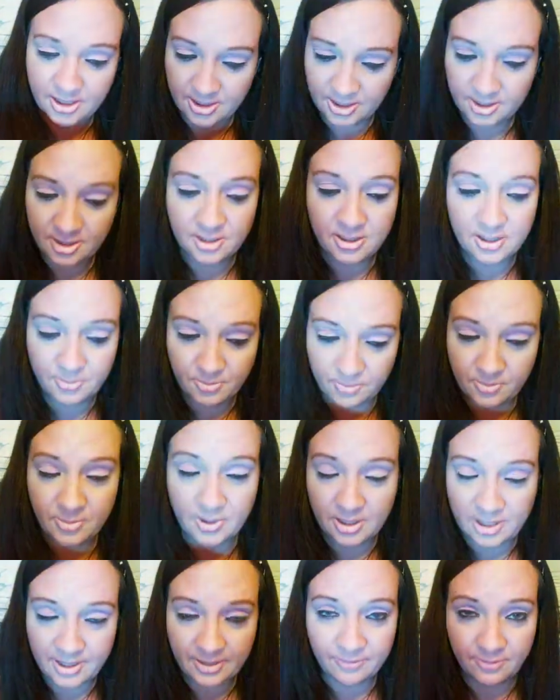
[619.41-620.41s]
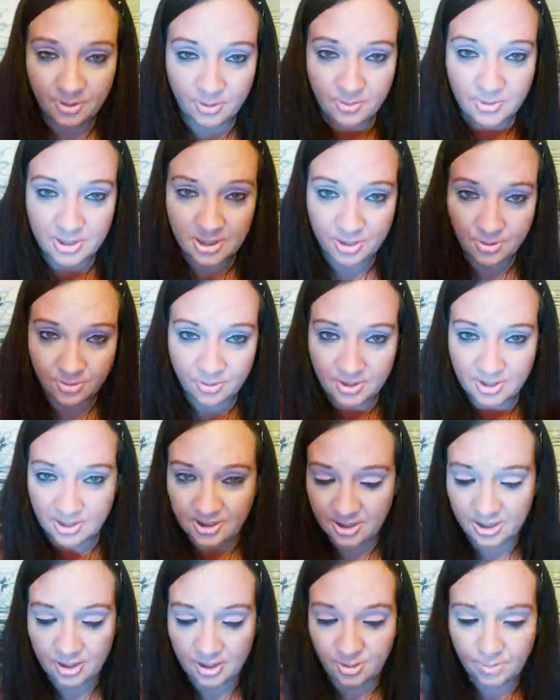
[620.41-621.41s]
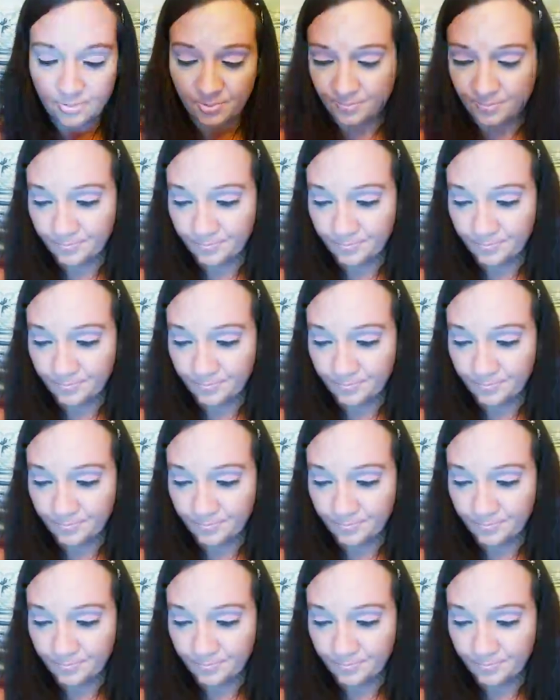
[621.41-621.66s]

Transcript: It's definitely been doing this to you.